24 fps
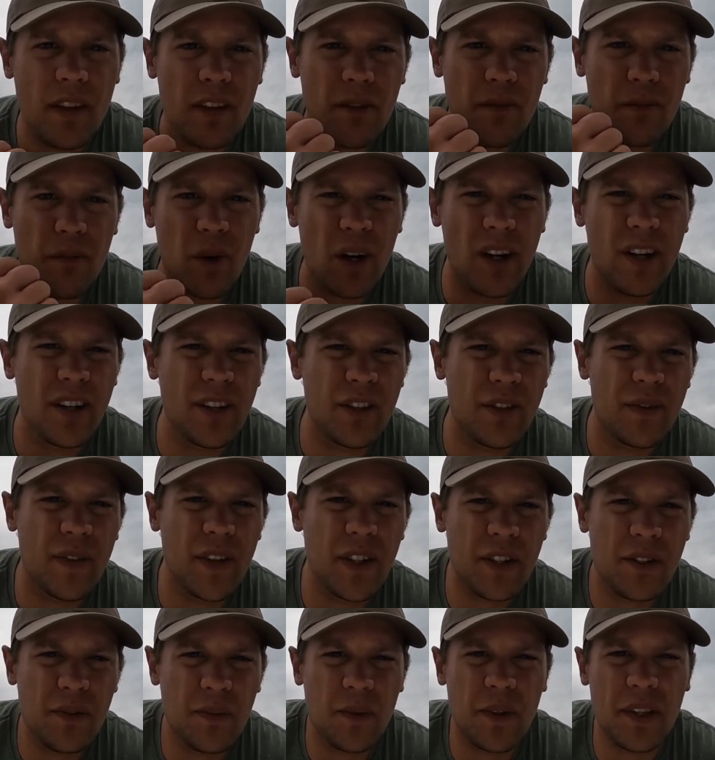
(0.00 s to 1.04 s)
Braden's
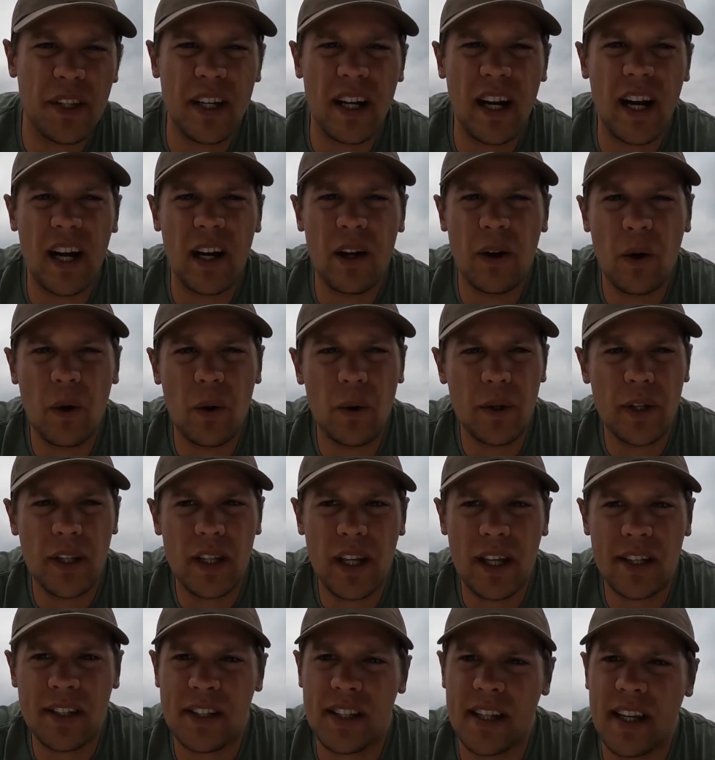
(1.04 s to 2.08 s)
fishing with an eye hole. He
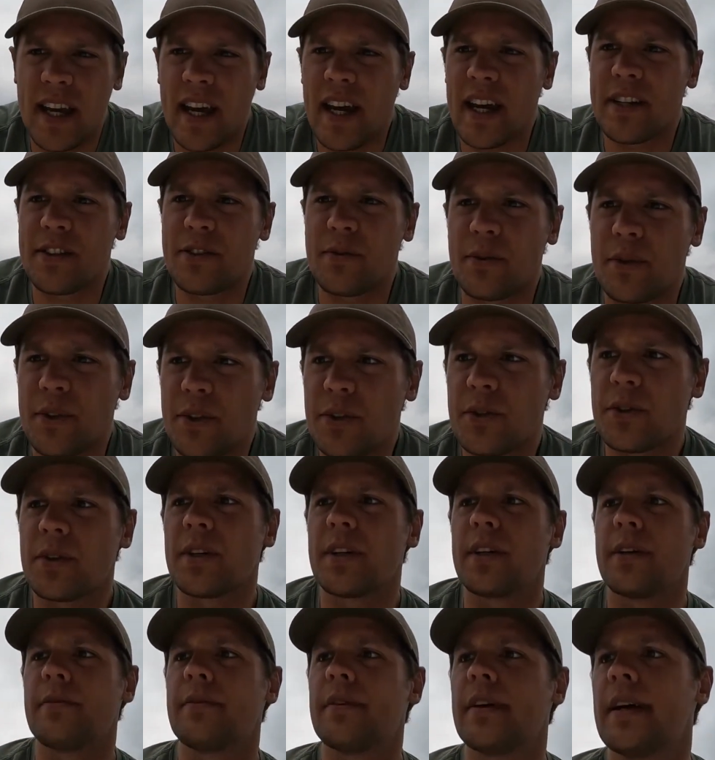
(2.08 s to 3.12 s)
likes to cast and
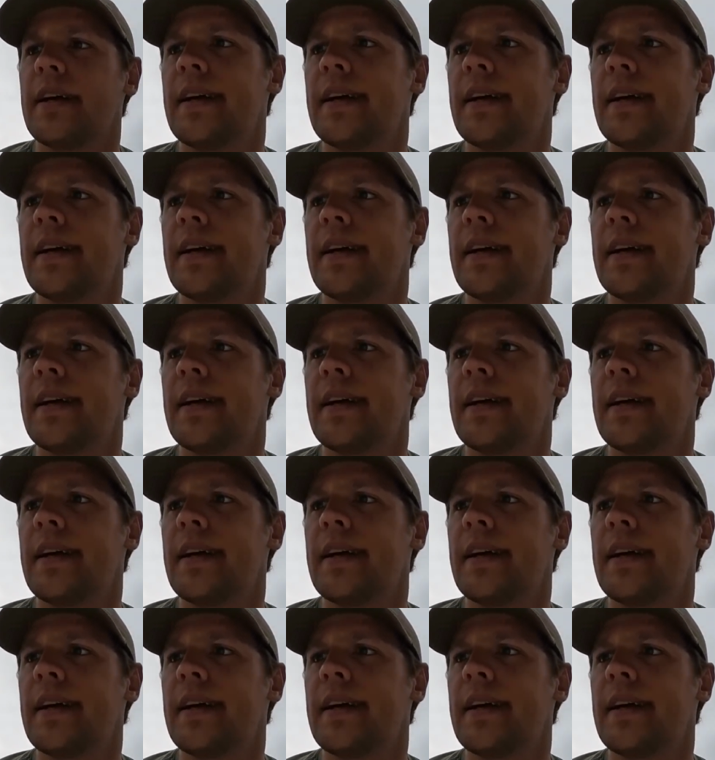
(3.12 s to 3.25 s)
retrieve.